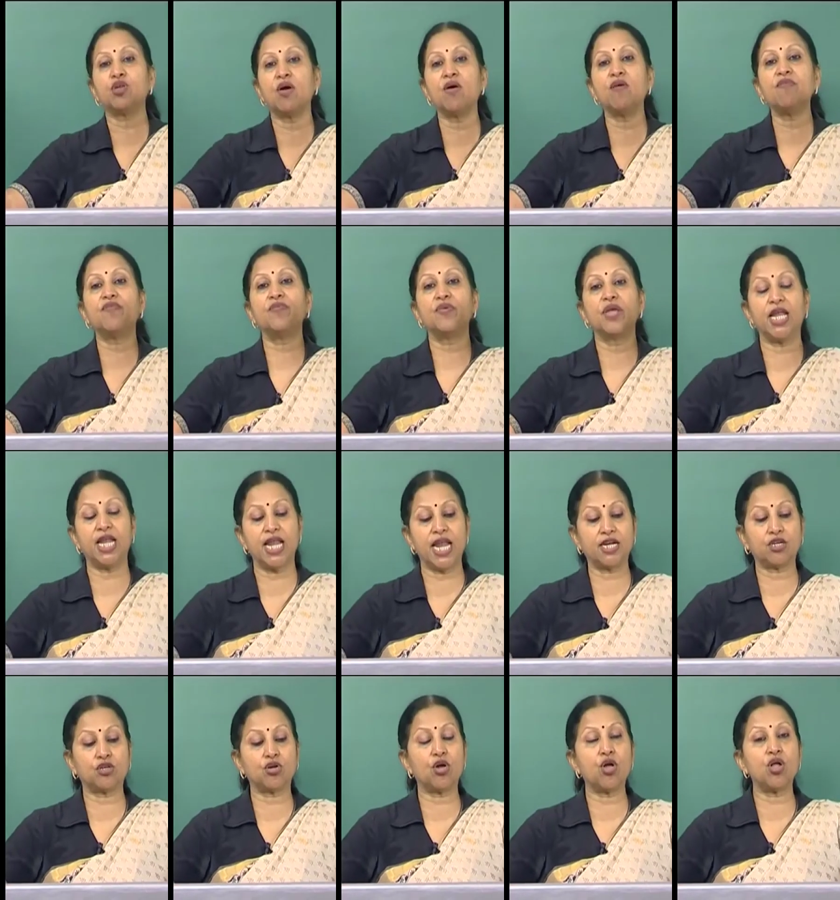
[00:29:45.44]
of
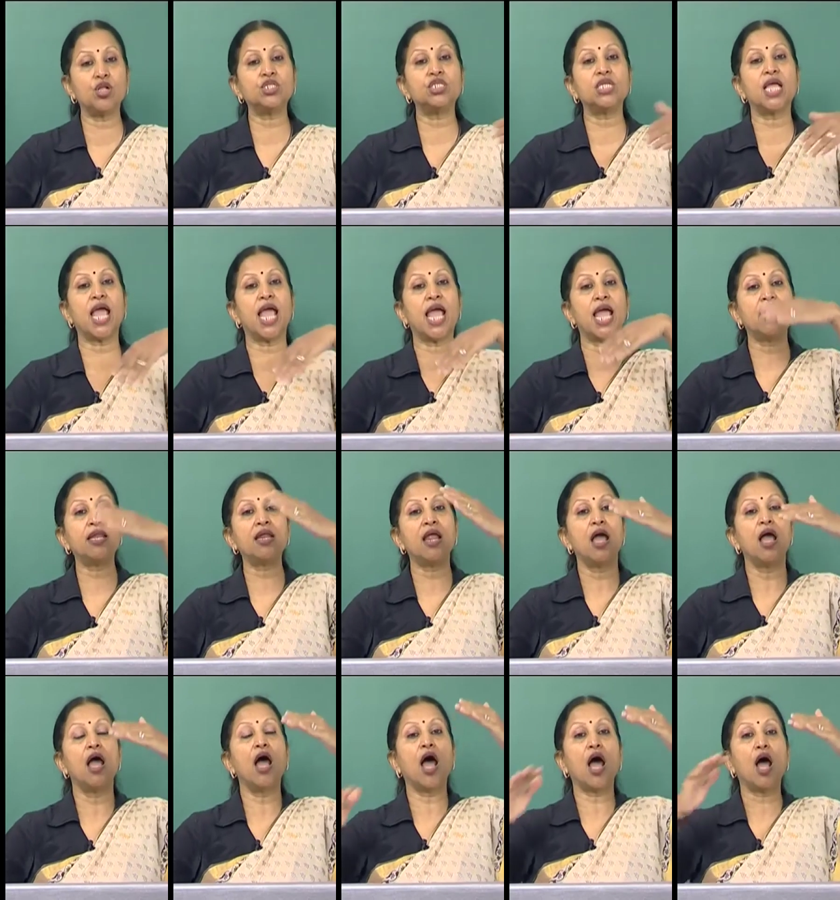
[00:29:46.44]
electrons and
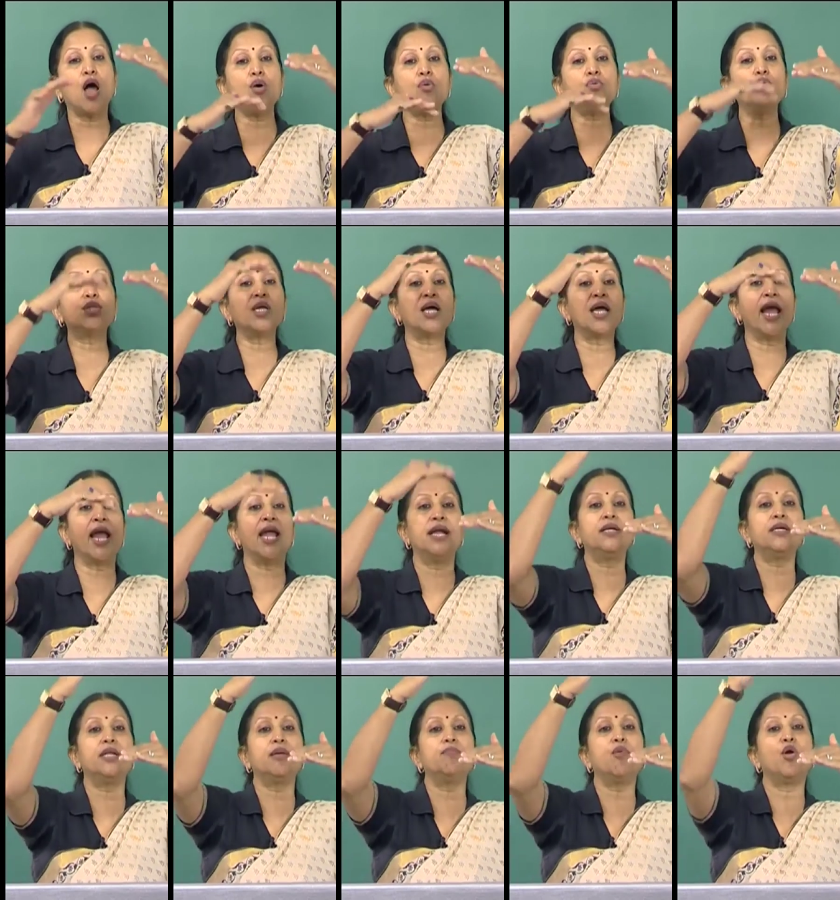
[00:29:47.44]
how the
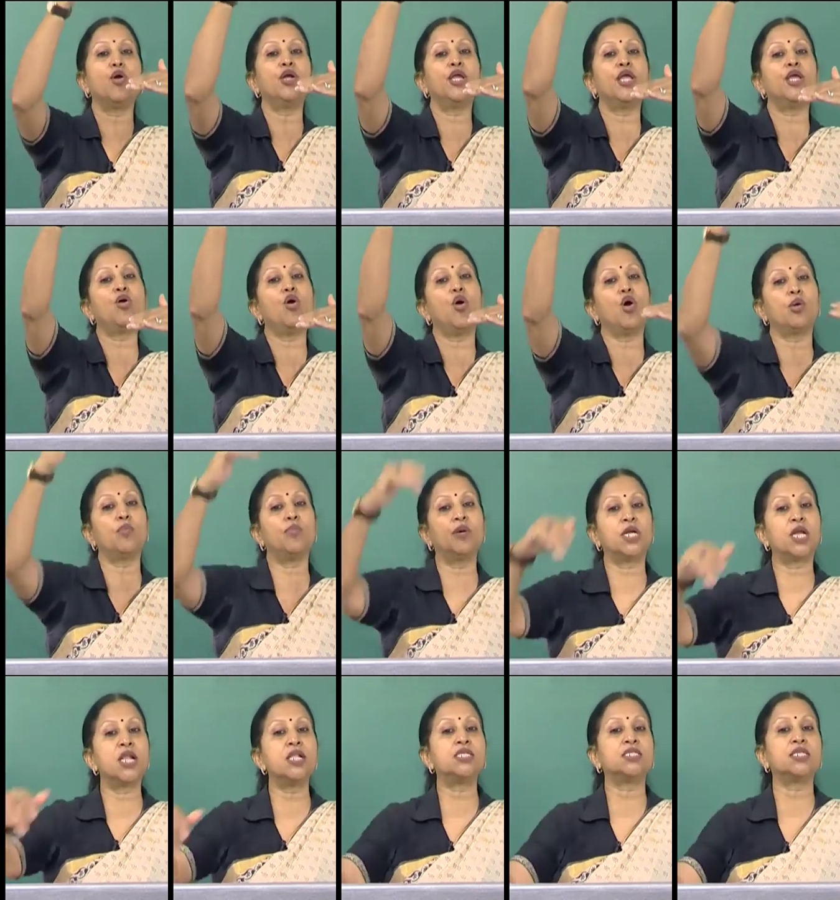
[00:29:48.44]
antibonding
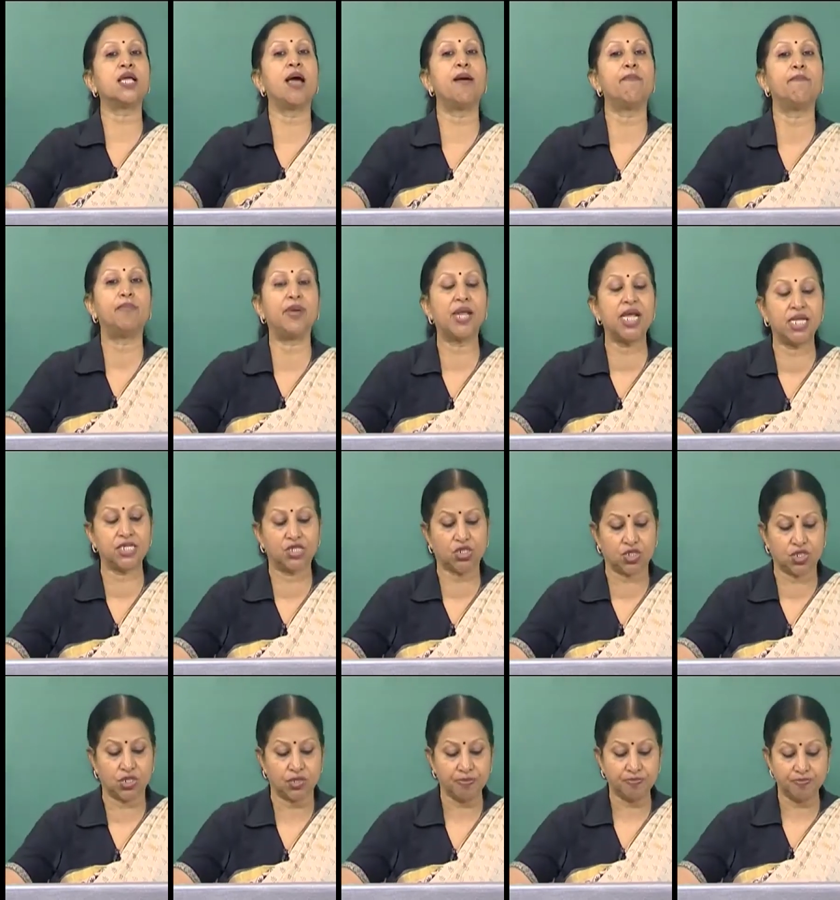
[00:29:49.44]
orbitals are
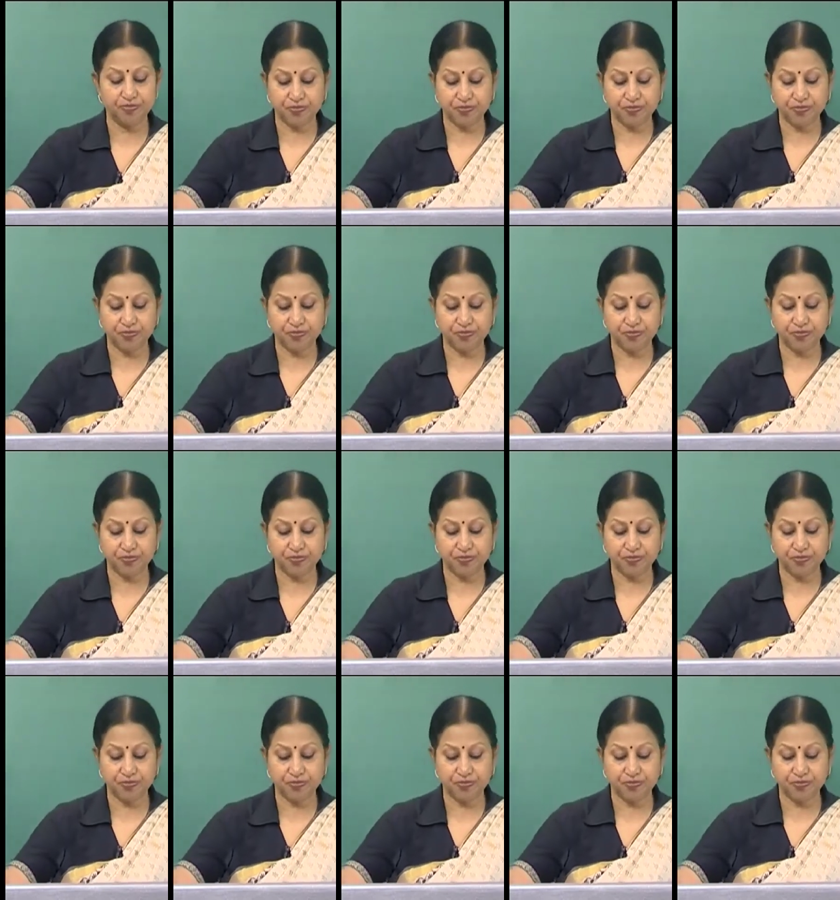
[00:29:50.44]
placed.